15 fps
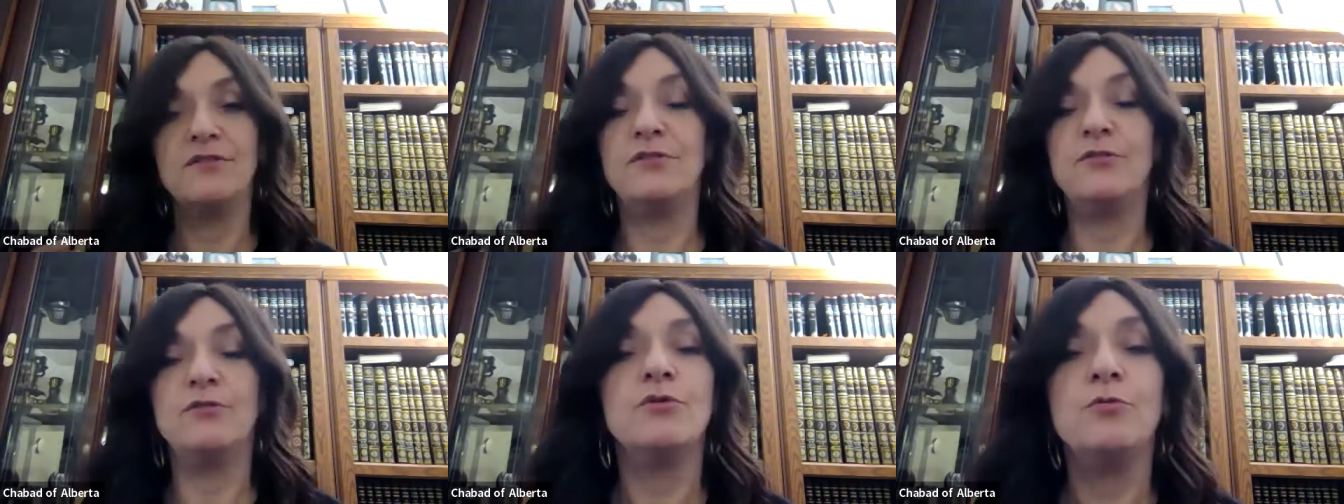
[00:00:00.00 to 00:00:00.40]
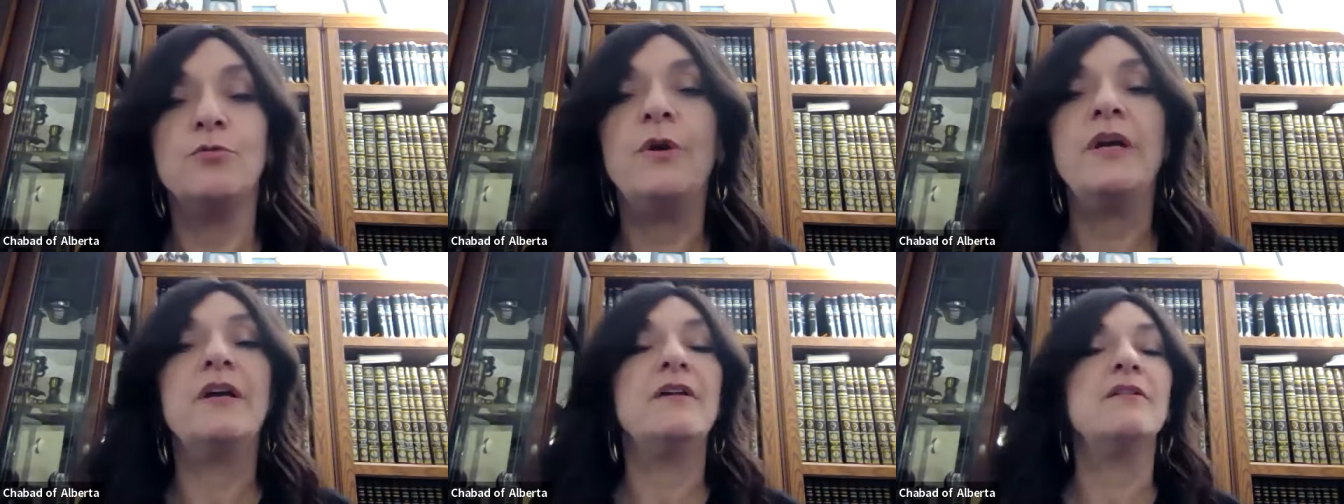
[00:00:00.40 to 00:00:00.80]

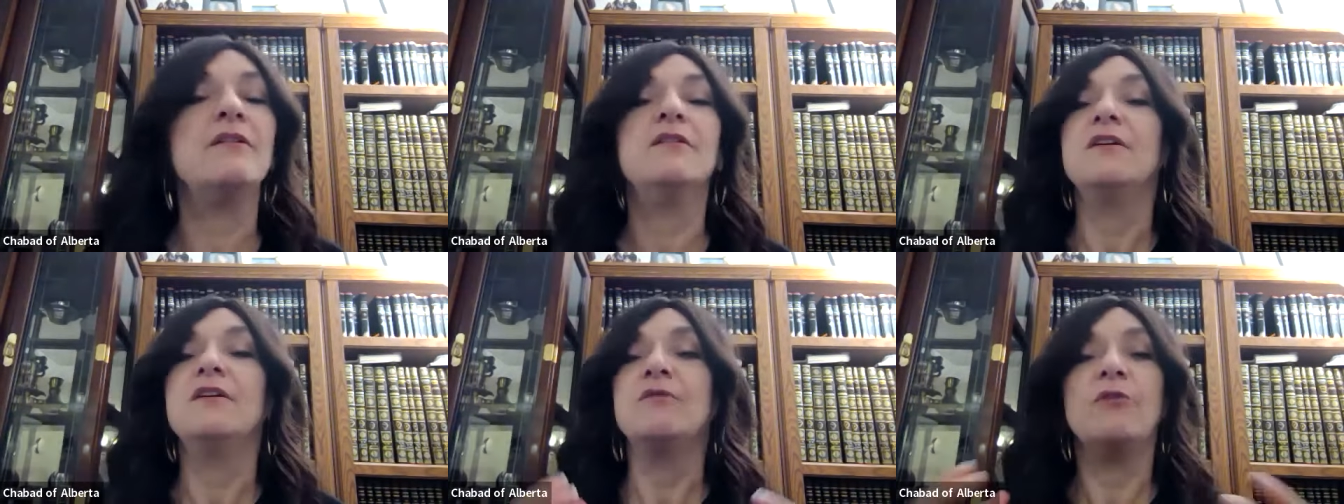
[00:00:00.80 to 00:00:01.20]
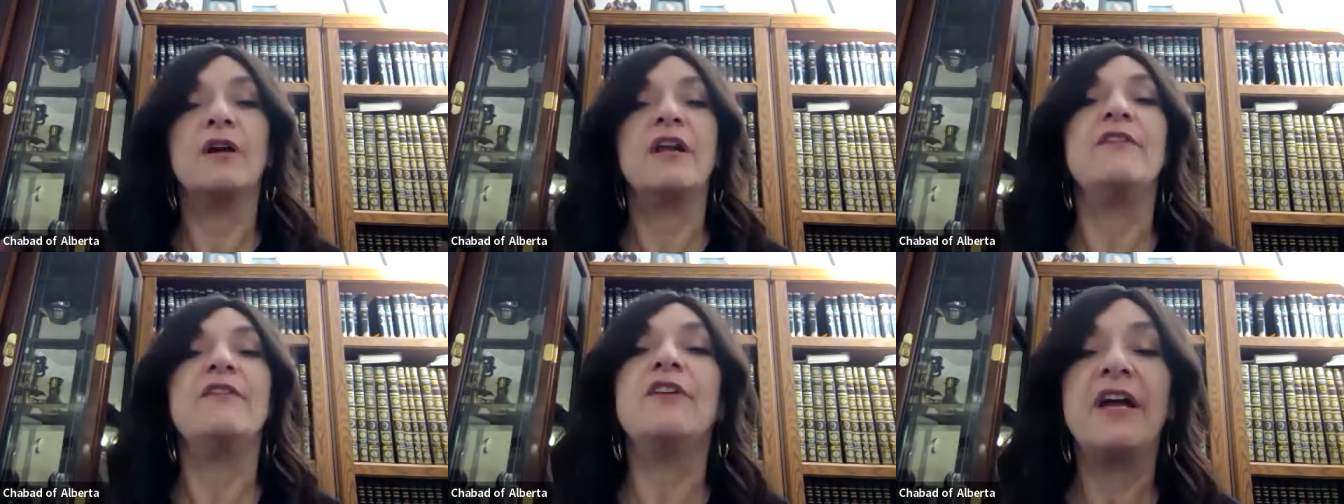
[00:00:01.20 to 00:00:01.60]
goodwill,
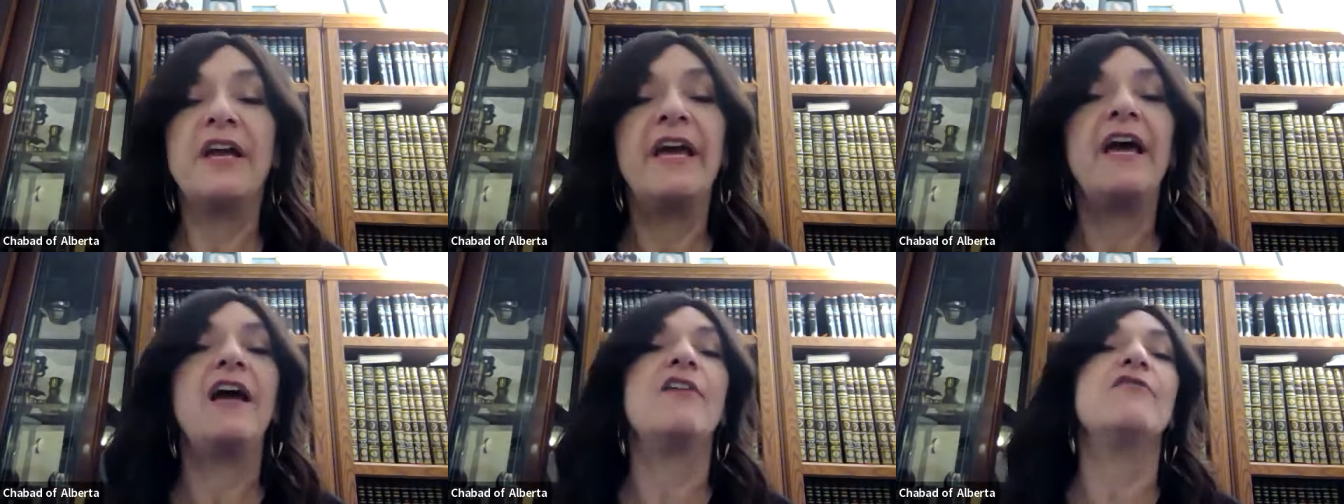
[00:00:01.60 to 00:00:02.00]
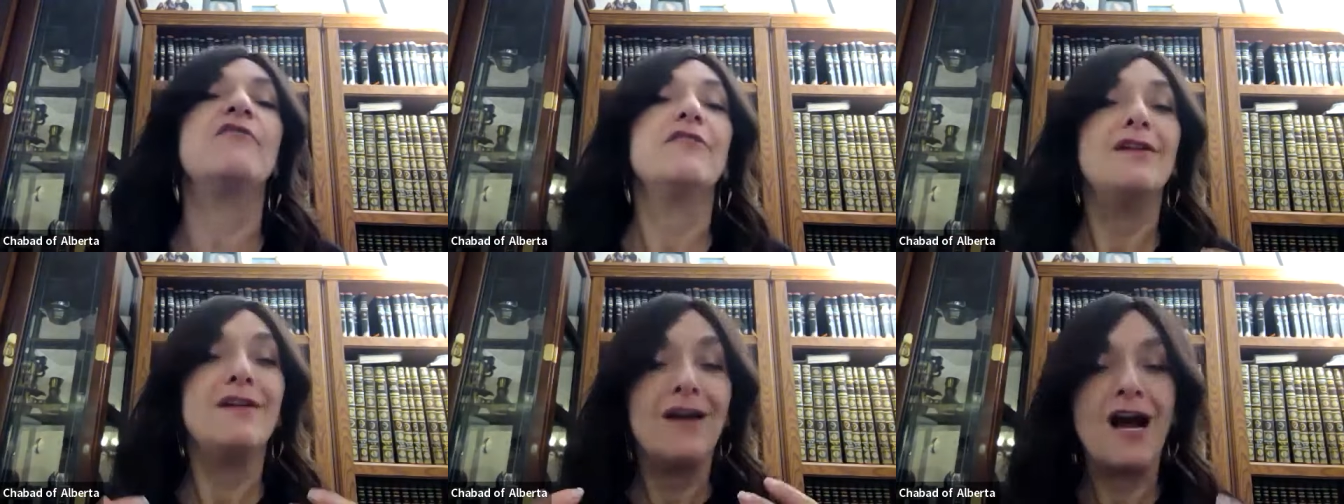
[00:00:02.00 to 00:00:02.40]
whatever I have,
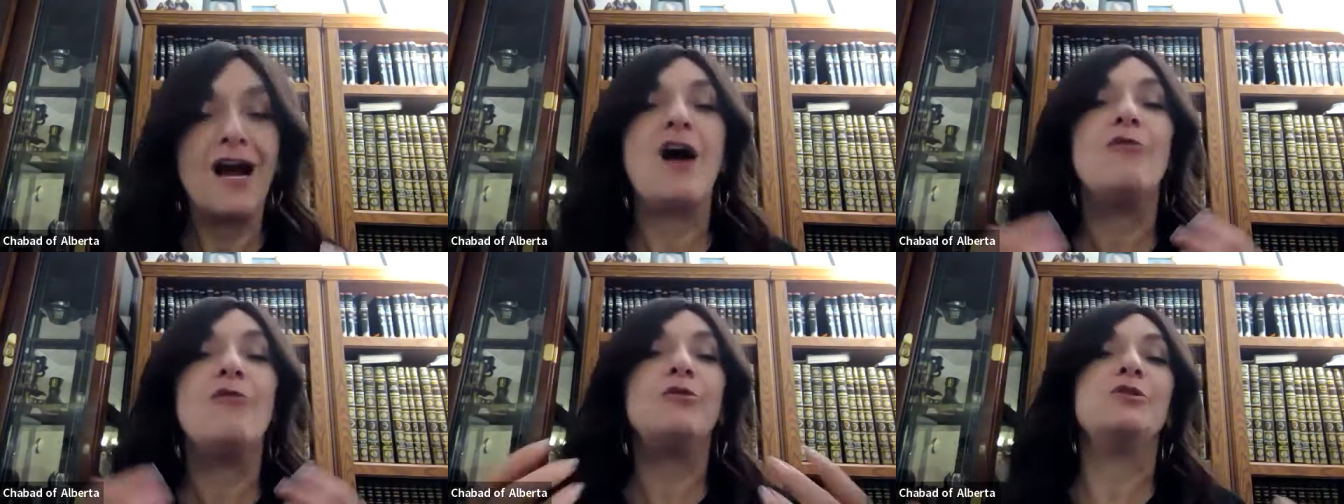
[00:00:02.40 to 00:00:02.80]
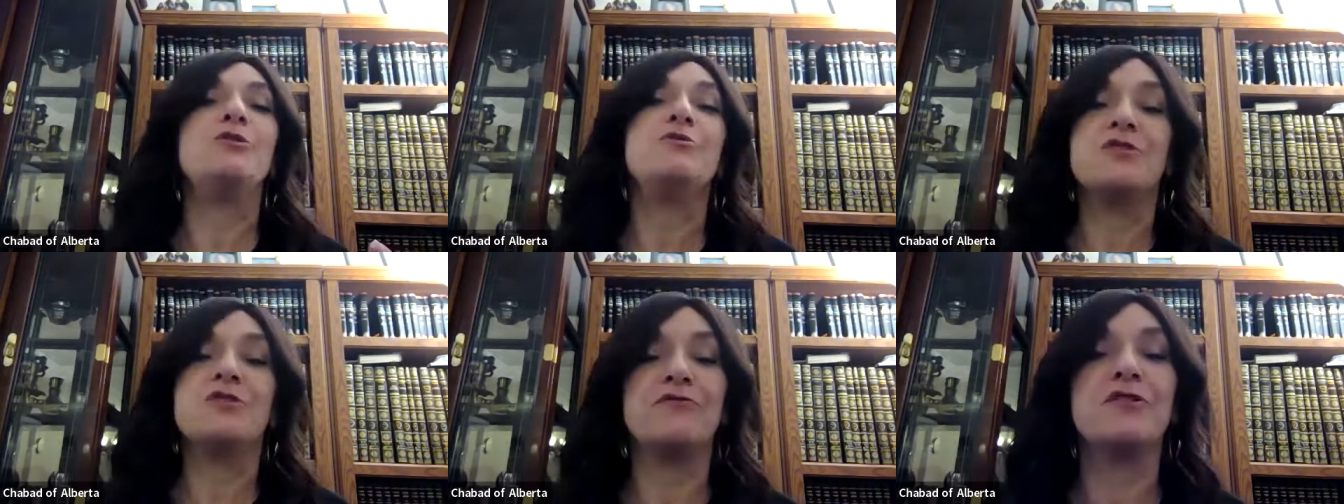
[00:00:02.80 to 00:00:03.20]
I will
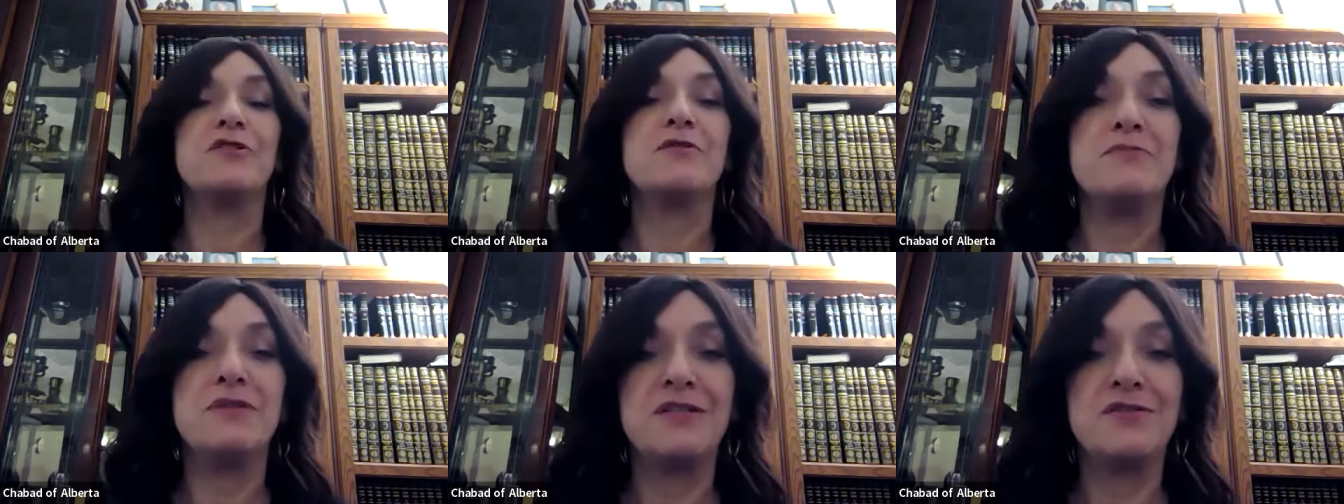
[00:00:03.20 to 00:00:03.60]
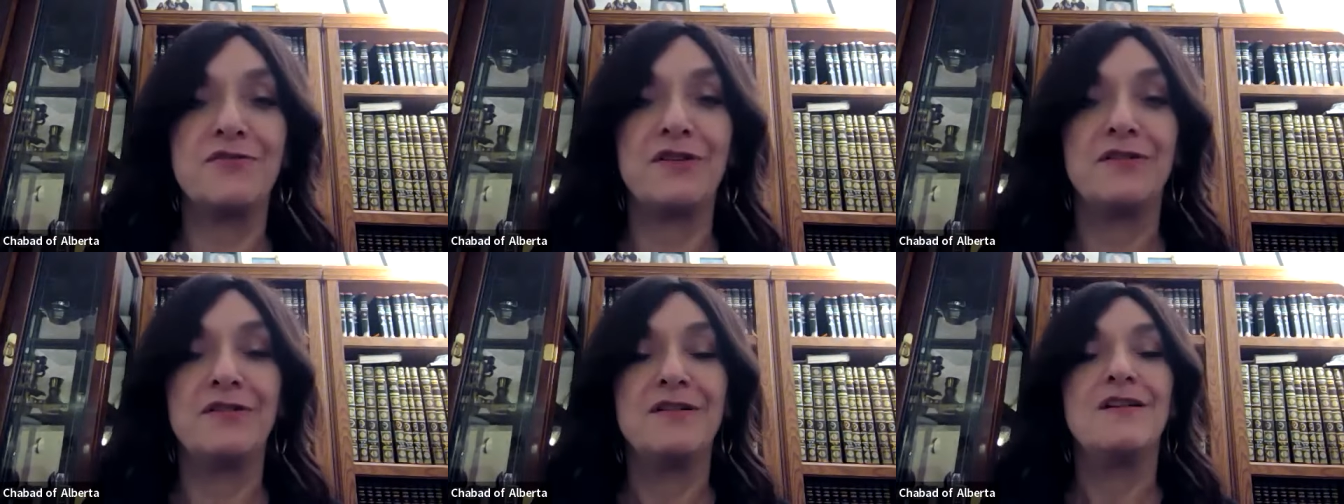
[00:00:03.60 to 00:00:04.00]
use it for a
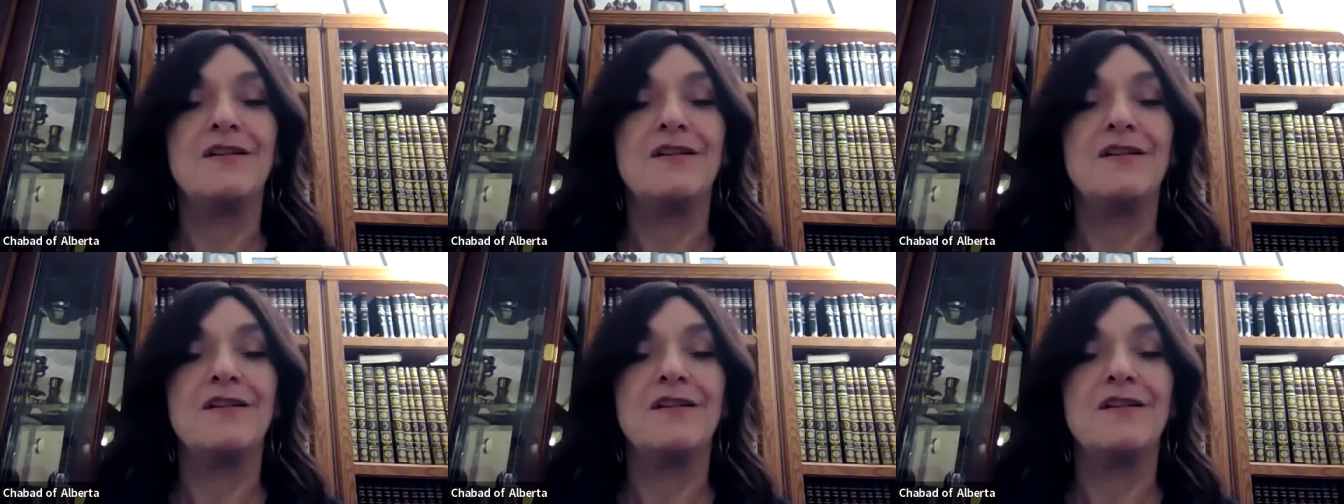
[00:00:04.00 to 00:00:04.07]
mitzvah.